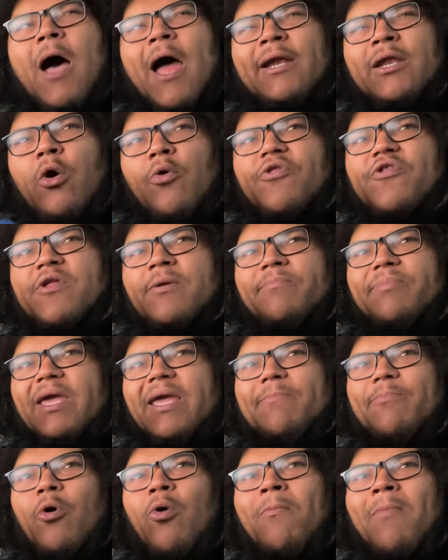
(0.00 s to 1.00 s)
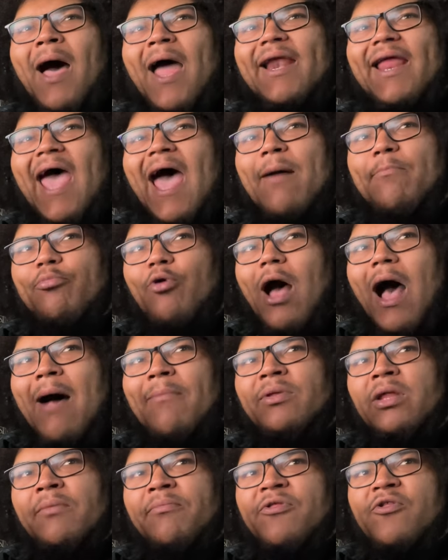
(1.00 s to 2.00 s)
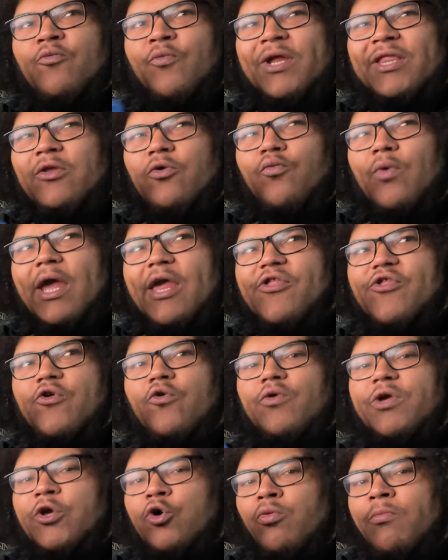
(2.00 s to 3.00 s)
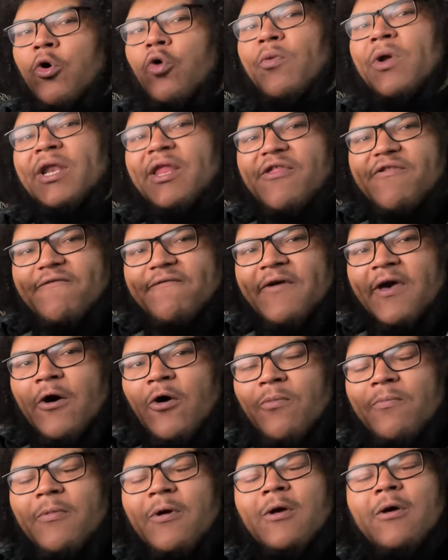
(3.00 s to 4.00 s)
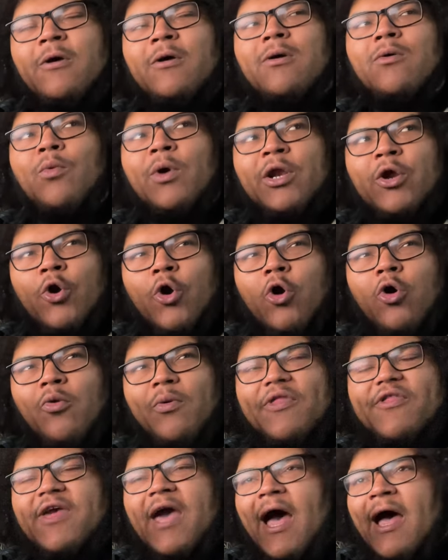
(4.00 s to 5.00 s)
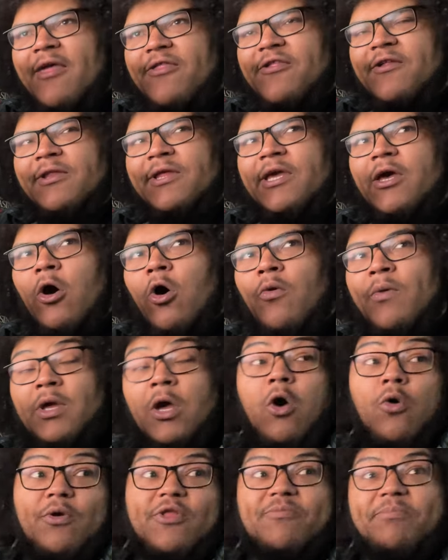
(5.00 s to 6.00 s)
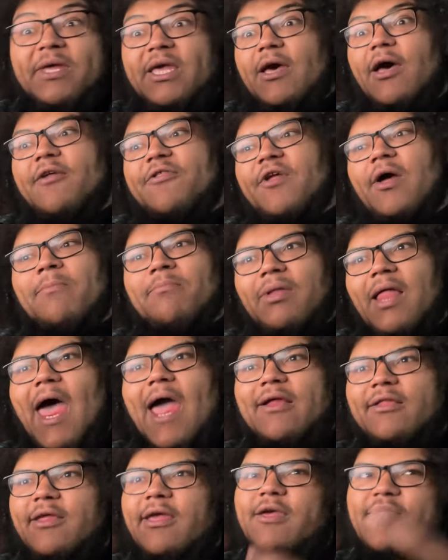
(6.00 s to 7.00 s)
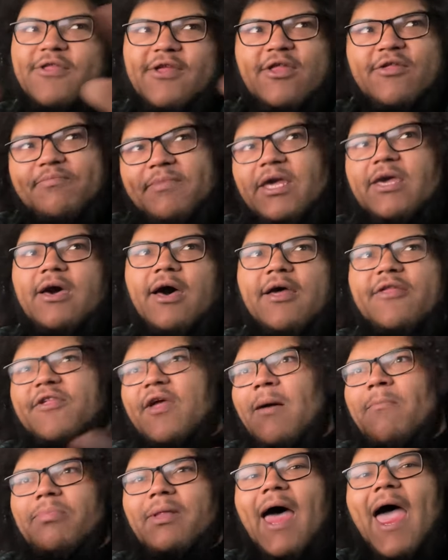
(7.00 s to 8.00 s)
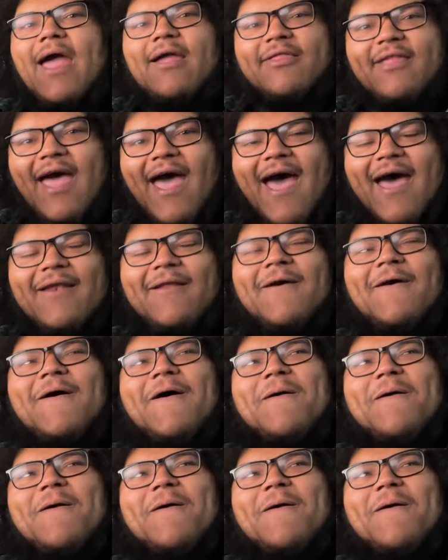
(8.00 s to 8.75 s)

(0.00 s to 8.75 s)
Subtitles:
I know some people might have problems with the racial humor in his film when Earl was constantly going, oh, it's because I'm black this, it's because I'm black that.